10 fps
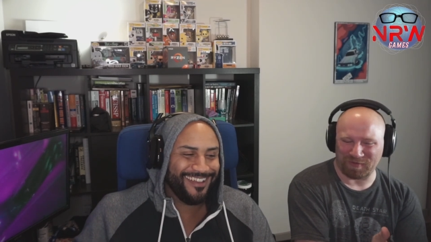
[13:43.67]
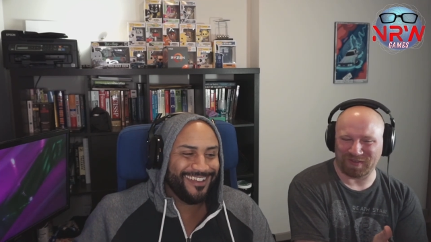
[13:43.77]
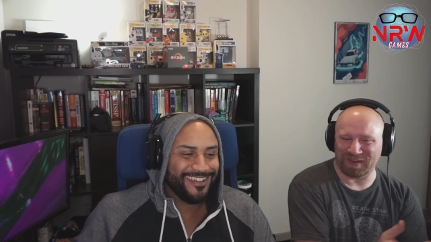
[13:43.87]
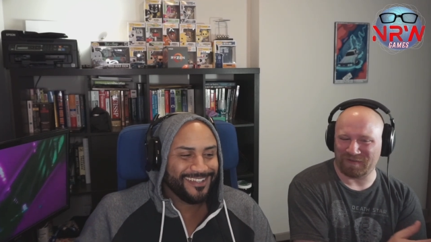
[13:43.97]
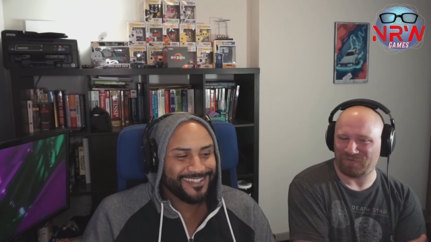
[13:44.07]

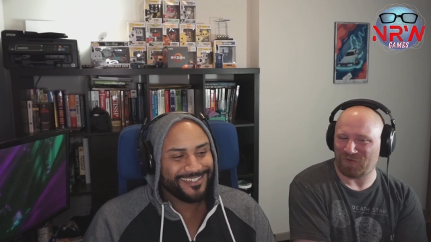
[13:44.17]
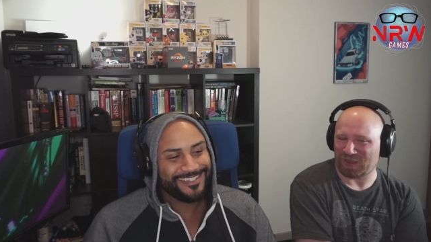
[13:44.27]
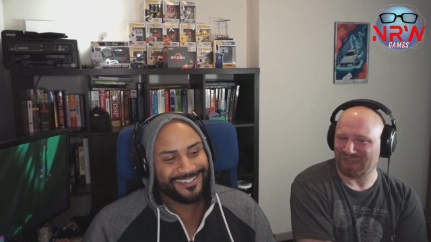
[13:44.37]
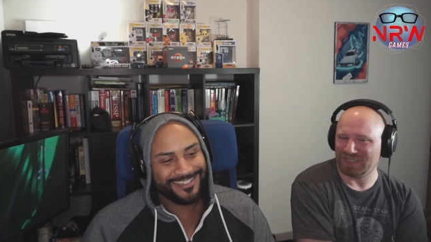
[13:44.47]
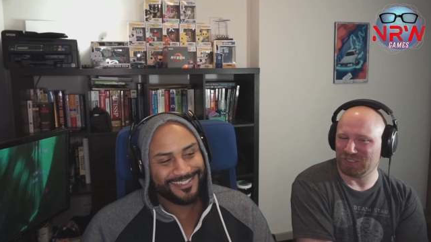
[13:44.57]
Speaker 1: probably get a
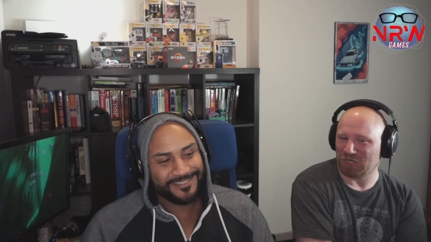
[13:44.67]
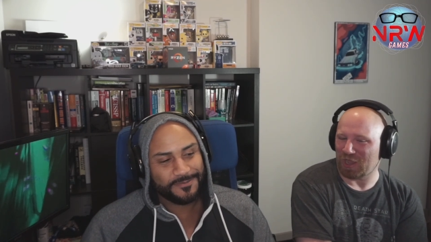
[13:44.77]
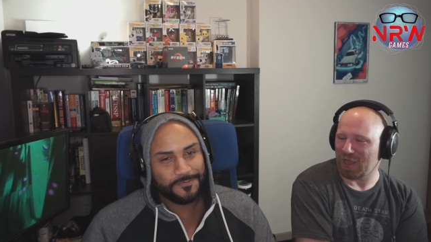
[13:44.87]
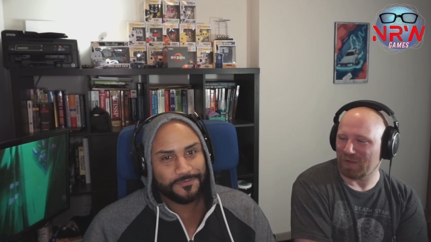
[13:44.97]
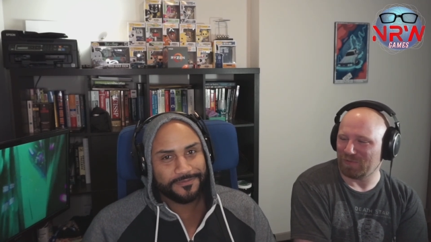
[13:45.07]
fucking
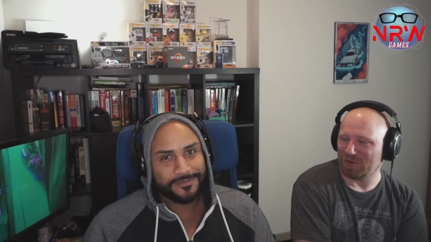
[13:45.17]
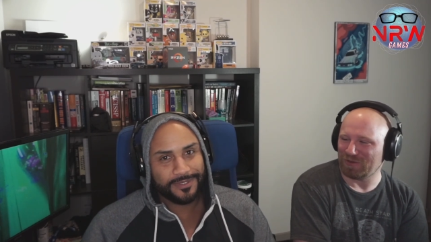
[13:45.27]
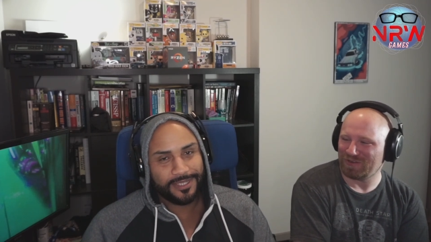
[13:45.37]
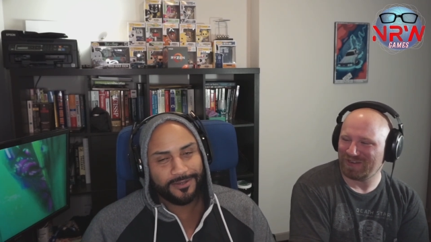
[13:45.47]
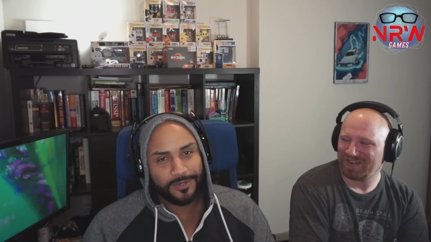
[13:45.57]
job, dude.